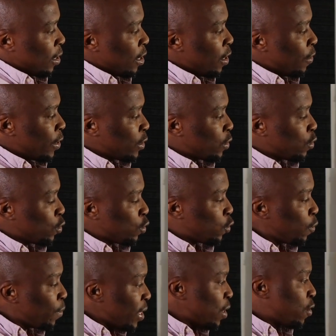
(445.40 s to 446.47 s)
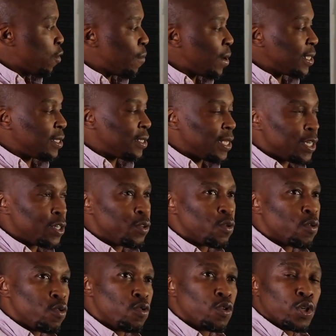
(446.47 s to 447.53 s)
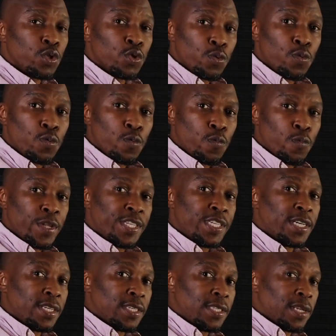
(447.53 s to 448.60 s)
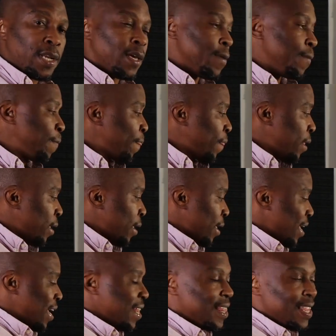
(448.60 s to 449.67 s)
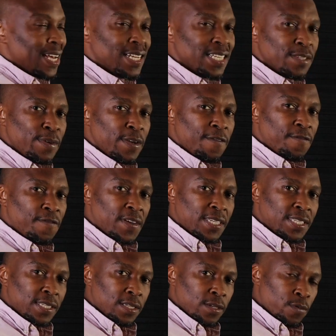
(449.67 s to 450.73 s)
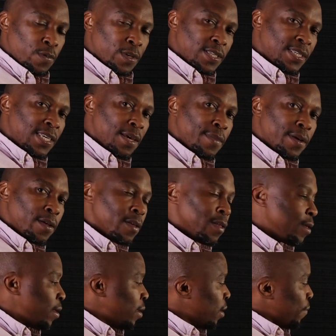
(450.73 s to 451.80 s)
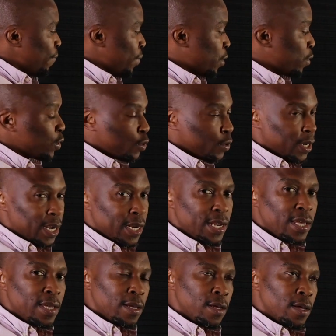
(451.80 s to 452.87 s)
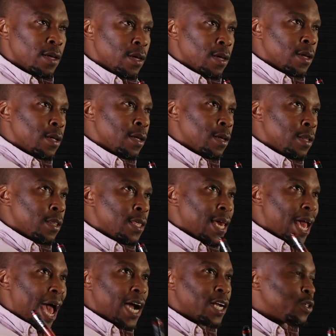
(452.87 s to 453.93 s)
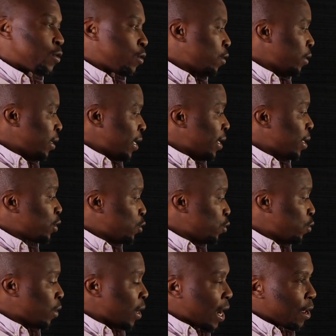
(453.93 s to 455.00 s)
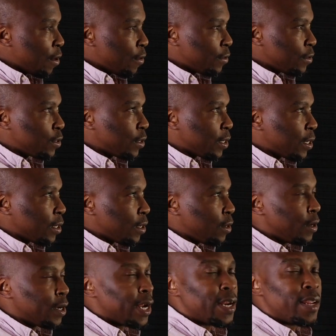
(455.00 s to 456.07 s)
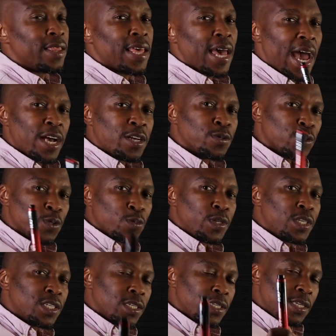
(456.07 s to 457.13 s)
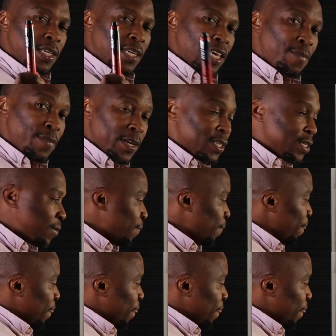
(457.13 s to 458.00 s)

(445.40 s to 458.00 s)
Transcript: there was so many commands that you could not do with GNS 3. And that has been fixed with CML because you're running the actual layer 2 sorry, you're running the actual switch image